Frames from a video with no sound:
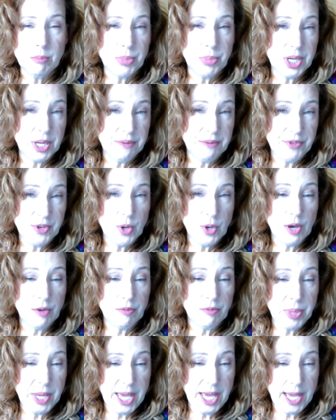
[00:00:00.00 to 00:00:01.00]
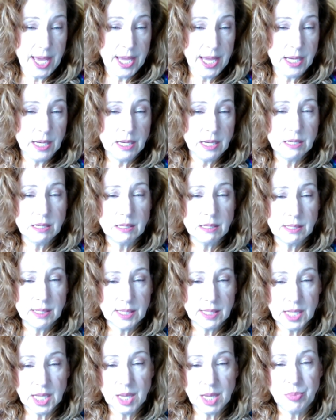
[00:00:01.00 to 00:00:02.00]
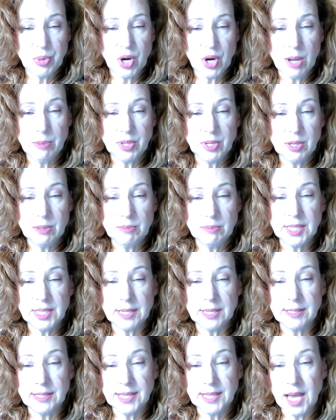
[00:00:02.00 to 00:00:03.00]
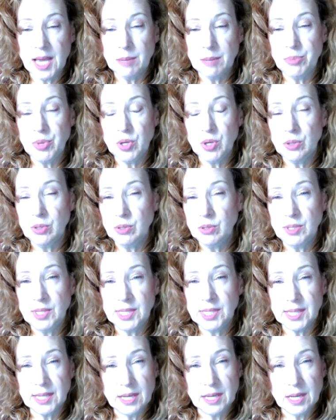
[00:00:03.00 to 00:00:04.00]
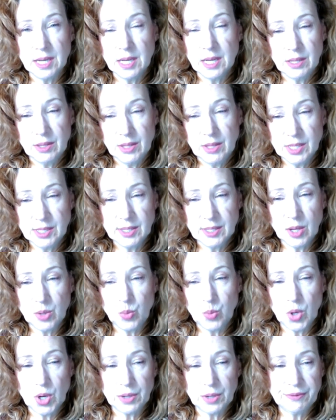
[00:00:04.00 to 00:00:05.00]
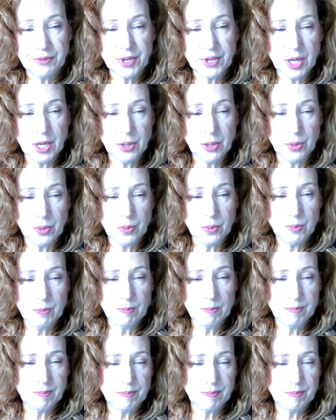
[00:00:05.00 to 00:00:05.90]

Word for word: But if you have pain, sleep problems, and sad moods, this could work for you.